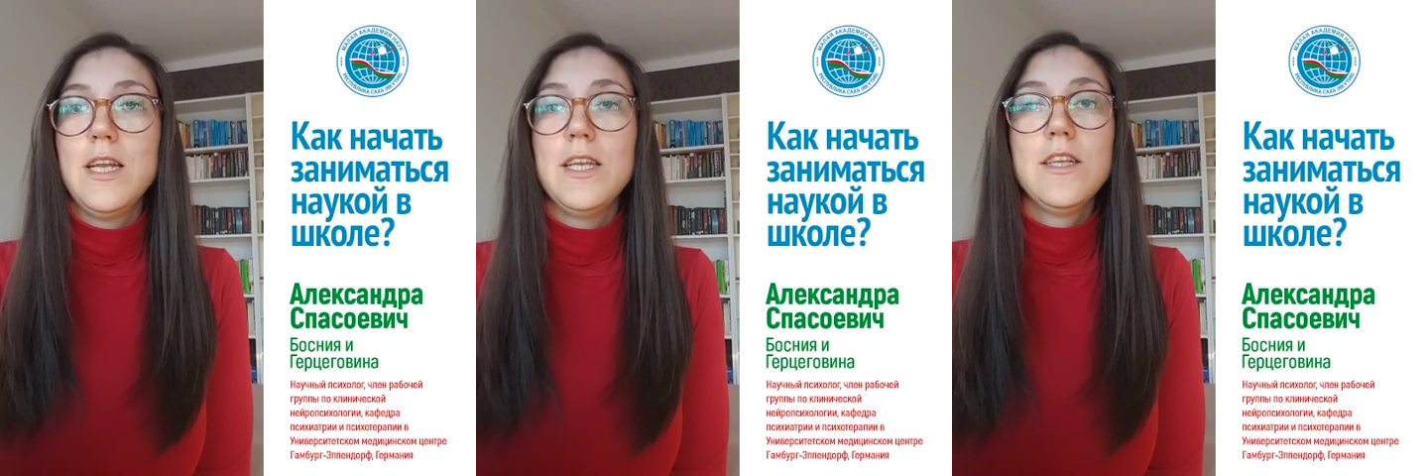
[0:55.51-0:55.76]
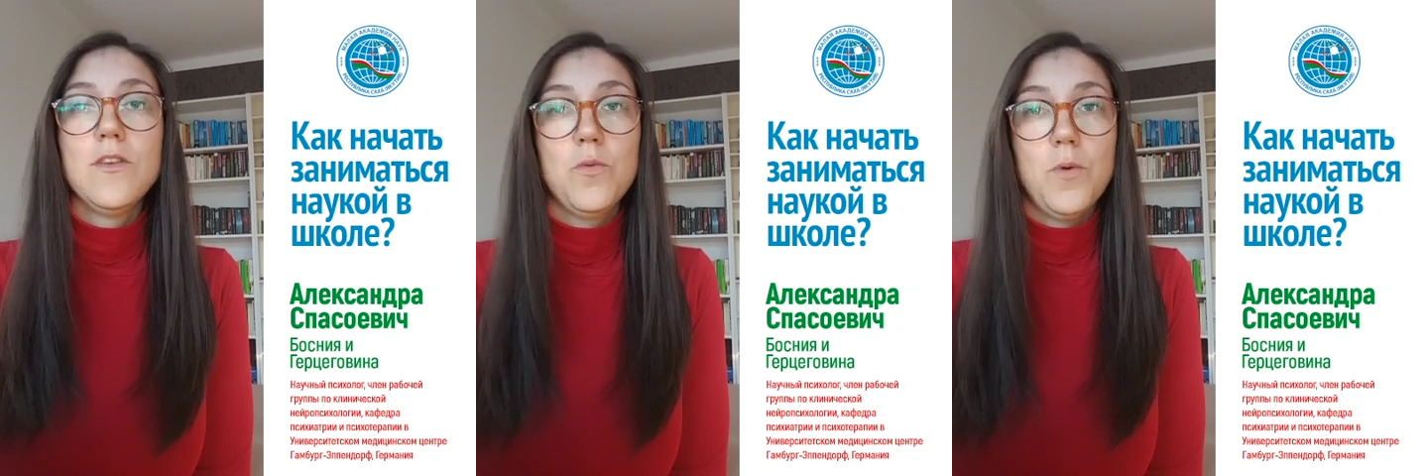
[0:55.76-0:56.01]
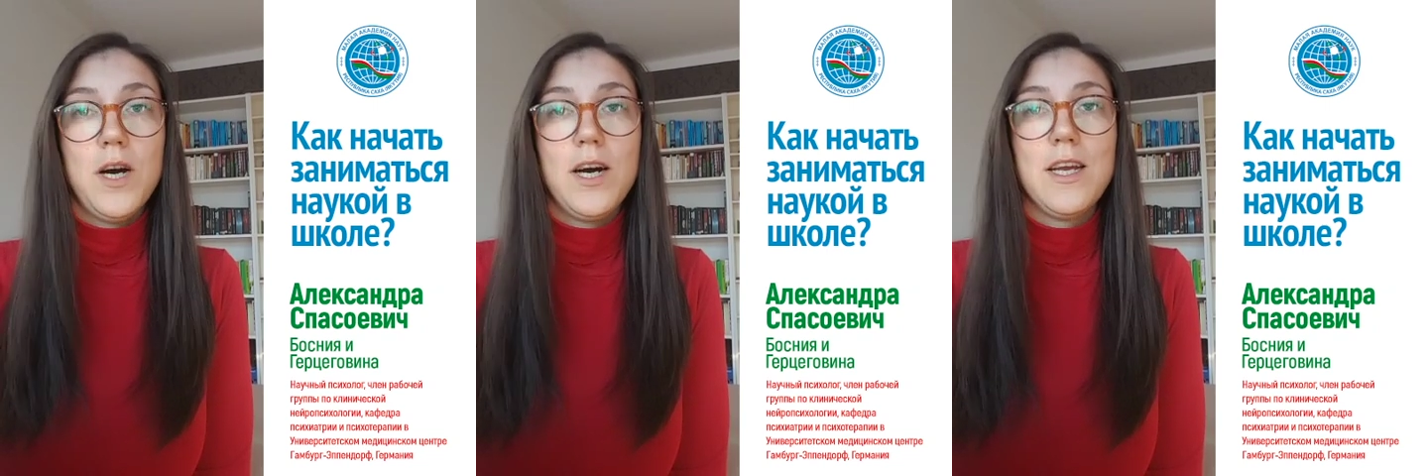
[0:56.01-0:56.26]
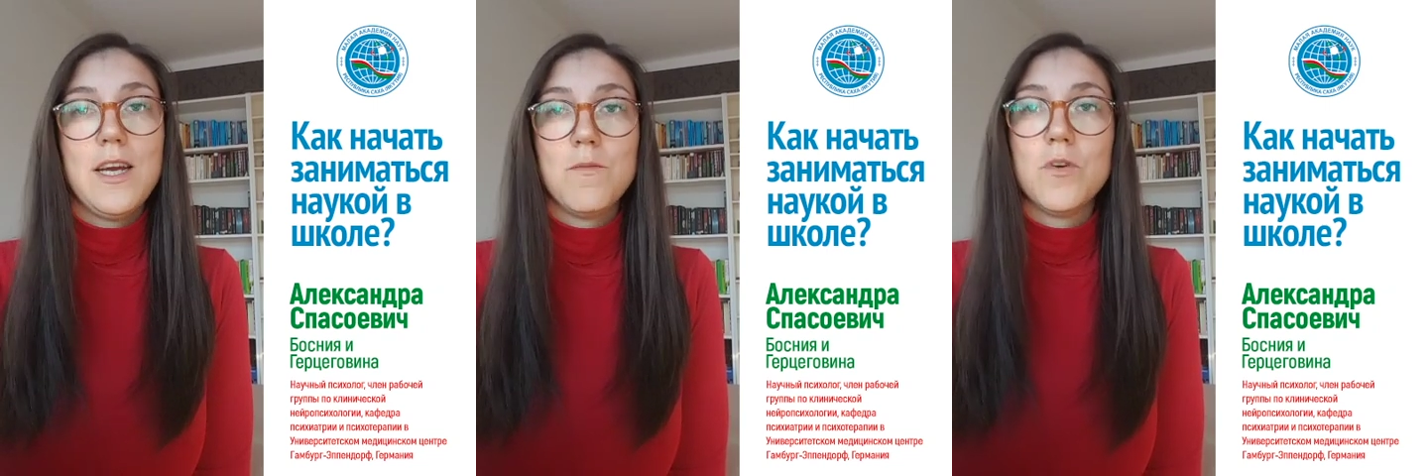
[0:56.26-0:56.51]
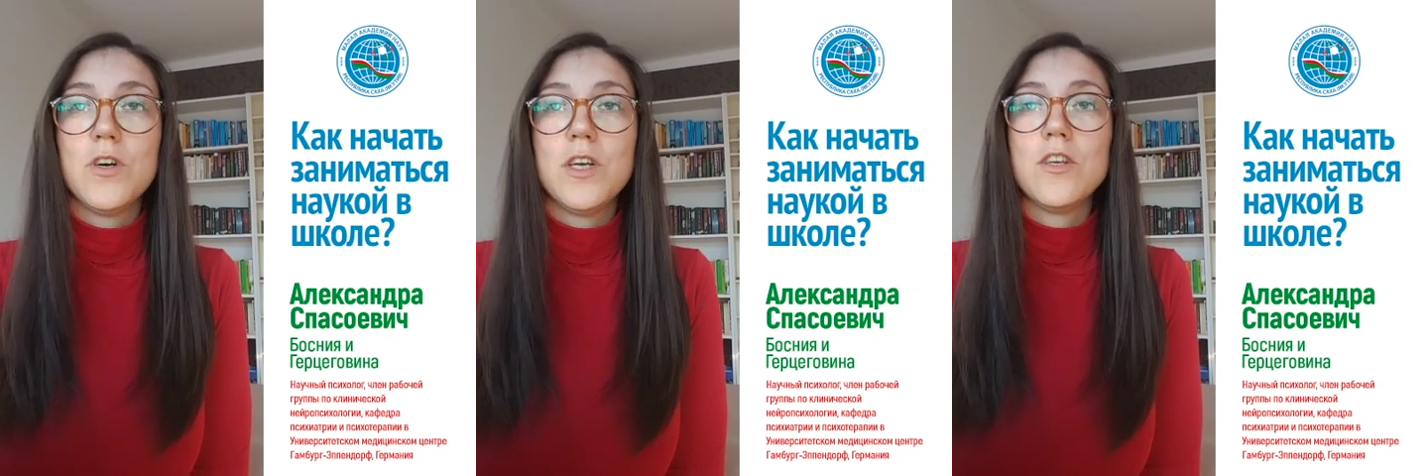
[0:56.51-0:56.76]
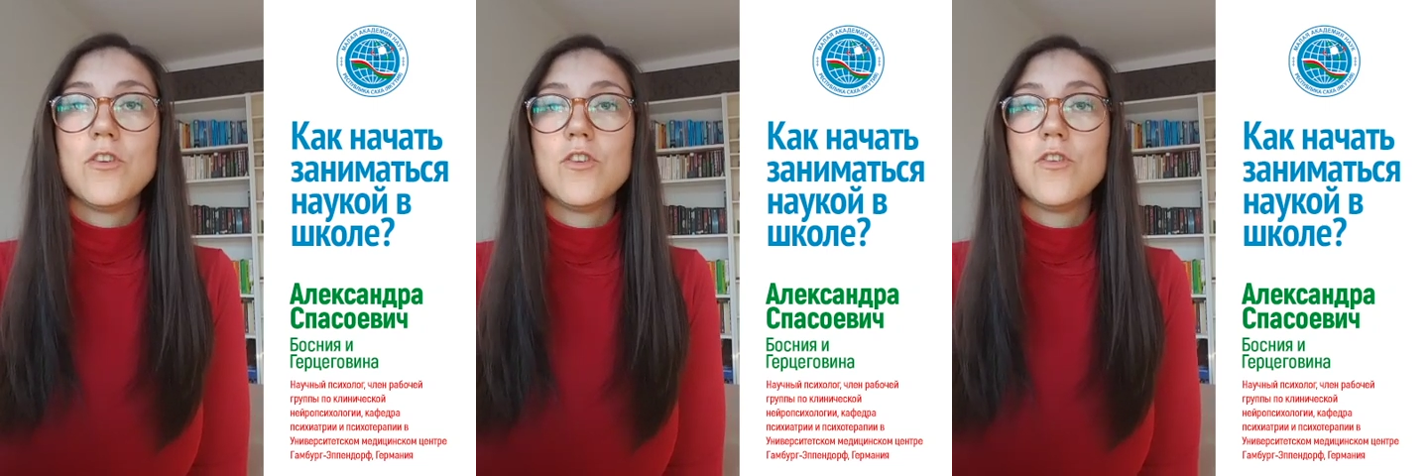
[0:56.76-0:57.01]
That's why I'm
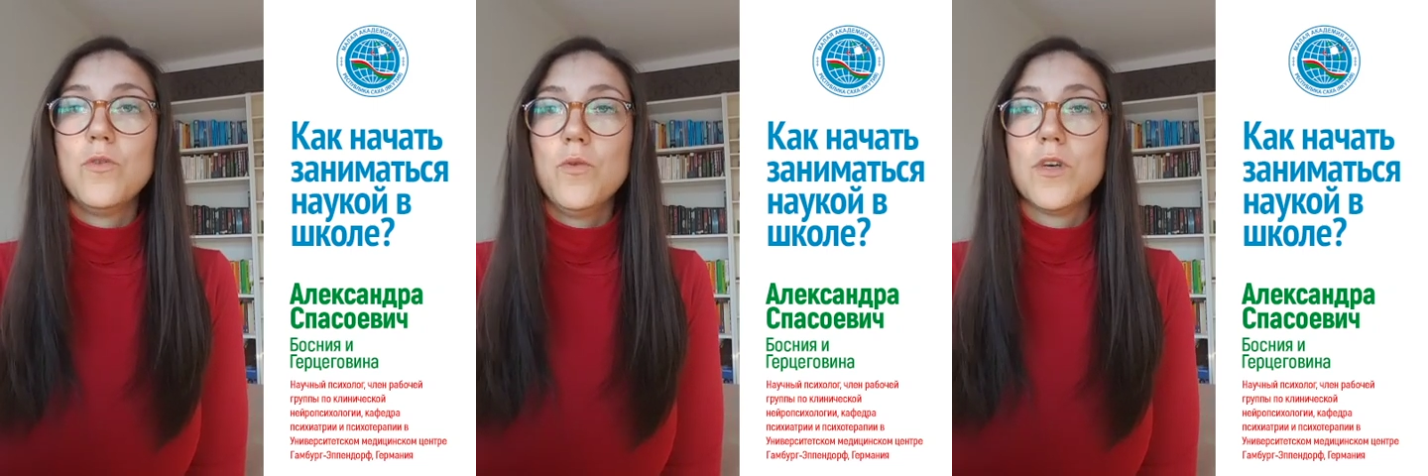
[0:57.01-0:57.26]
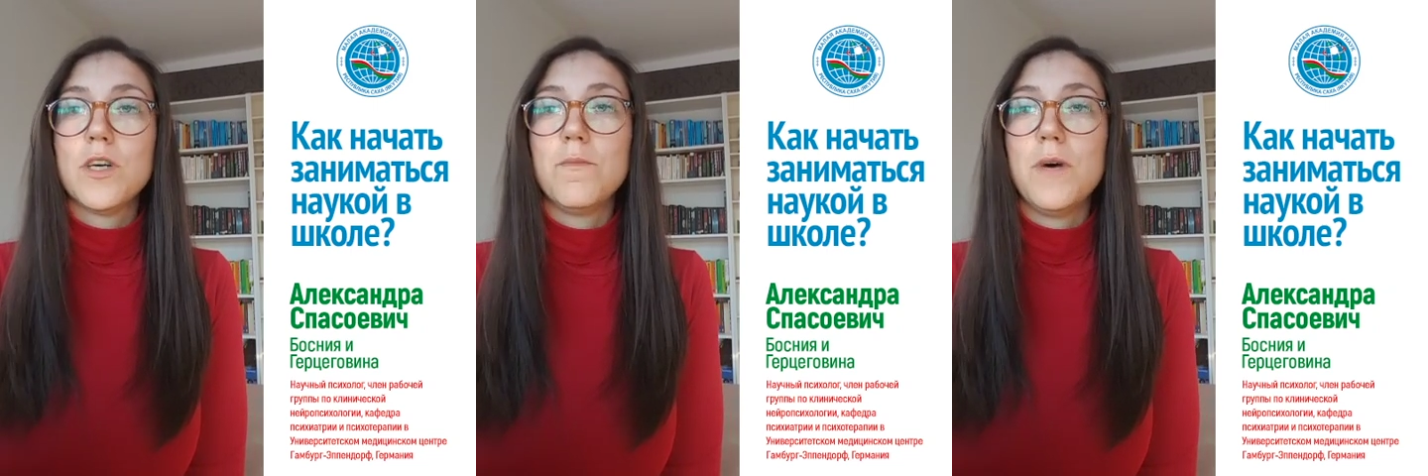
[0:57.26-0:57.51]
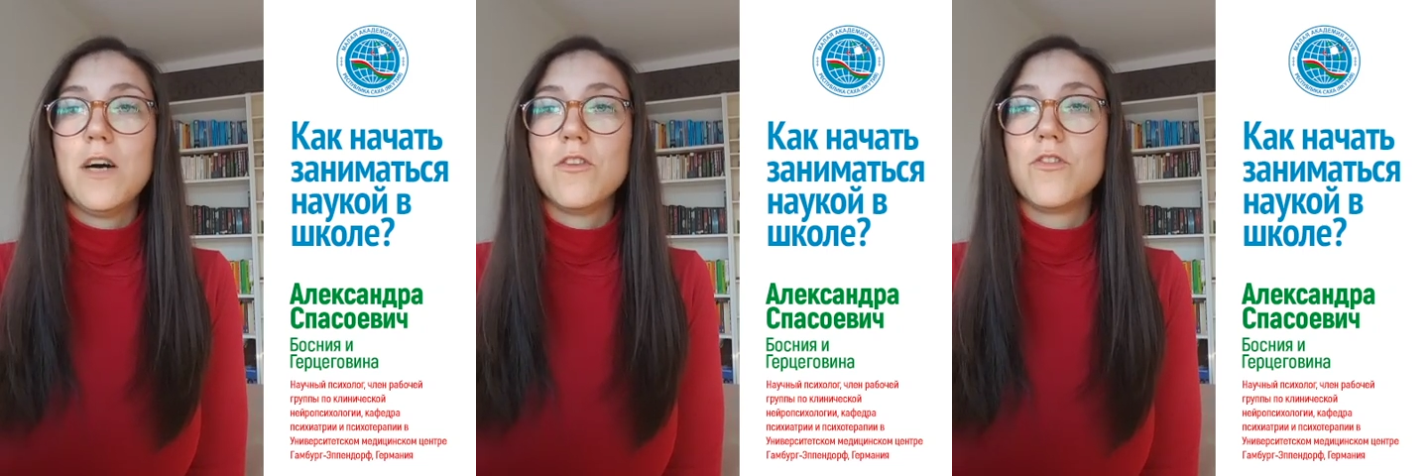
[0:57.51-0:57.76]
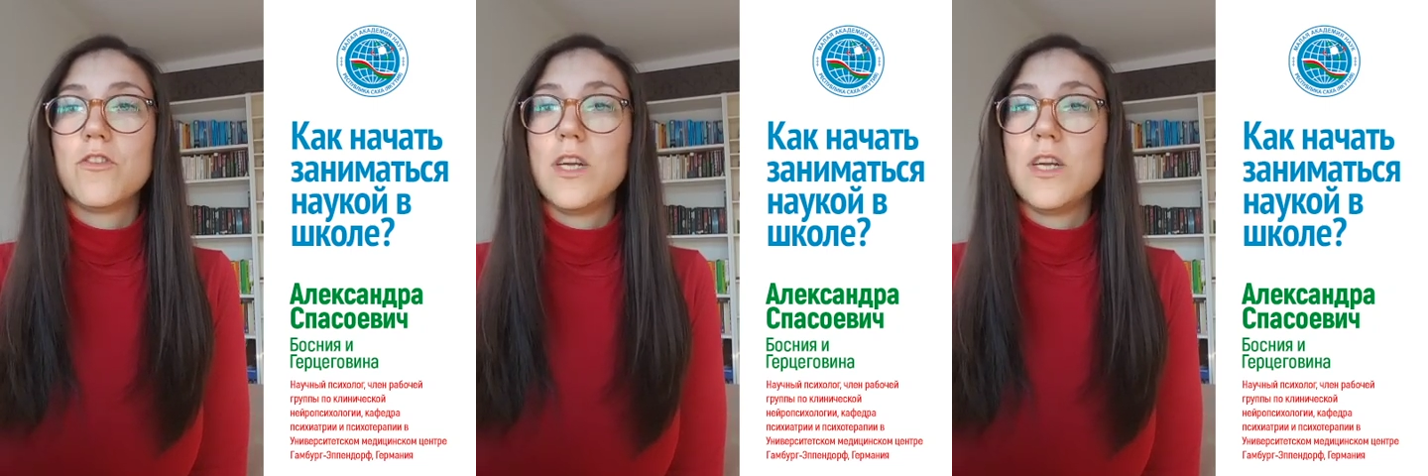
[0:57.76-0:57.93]
going to talk about